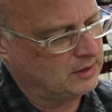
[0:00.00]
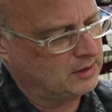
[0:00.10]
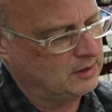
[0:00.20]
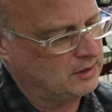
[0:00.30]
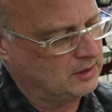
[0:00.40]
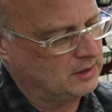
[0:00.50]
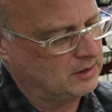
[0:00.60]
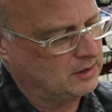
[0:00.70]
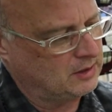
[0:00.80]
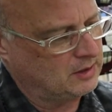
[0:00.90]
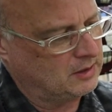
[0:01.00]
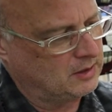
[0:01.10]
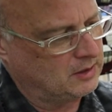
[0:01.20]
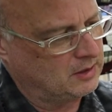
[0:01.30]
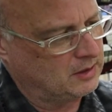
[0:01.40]

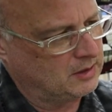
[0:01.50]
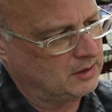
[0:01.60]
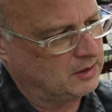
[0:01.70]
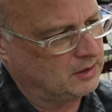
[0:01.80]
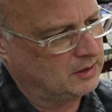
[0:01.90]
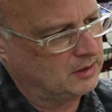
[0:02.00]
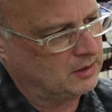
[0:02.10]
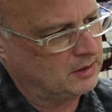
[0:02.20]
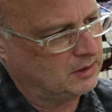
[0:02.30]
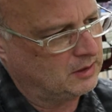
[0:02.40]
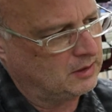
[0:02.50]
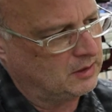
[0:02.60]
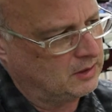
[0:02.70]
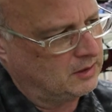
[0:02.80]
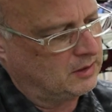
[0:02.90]

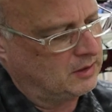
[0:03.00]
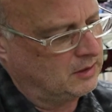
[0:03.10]
Nobody speaks.